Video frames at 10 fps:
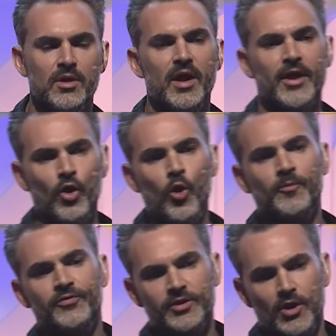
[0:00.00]
and
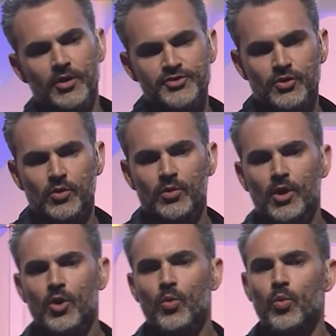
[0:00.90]
hopefully also
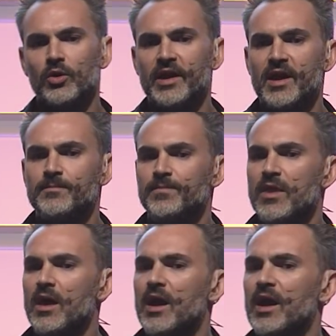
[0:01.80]
we'll get
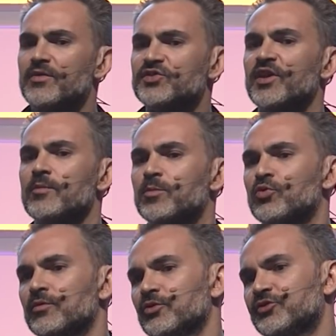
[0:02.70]
the same
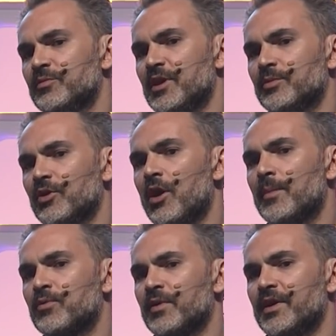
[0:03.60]
approvals to be able to
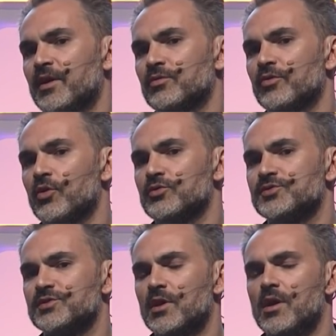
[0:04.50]
operate under
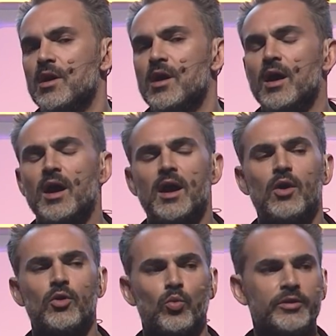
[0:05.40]
those
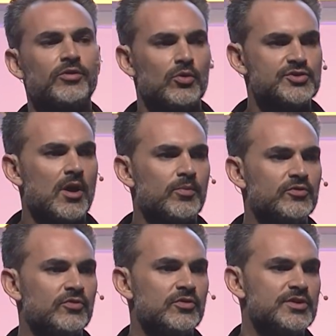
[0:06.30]
or with those
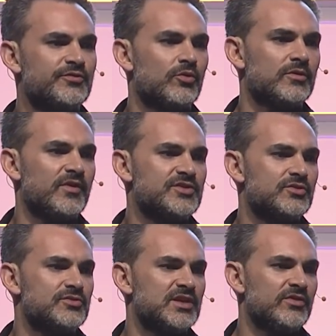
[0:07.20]
opportunities for
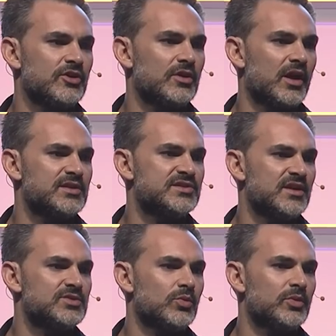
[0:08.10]
investors in the United
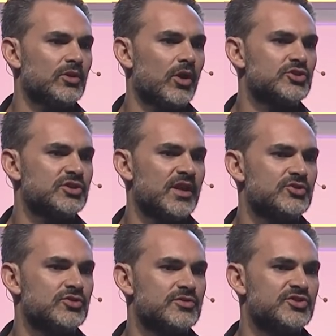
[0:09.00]
States when we launch in that
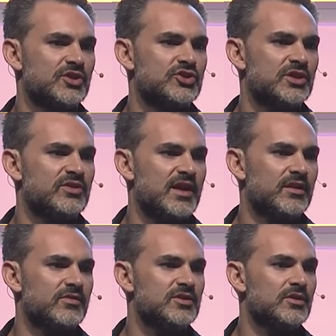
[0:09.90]
jurisdiction at the
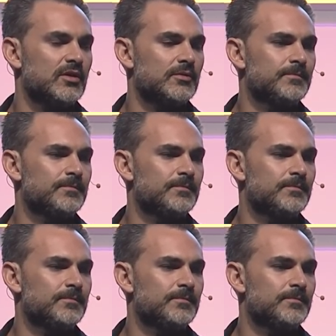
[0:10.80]
end of the year.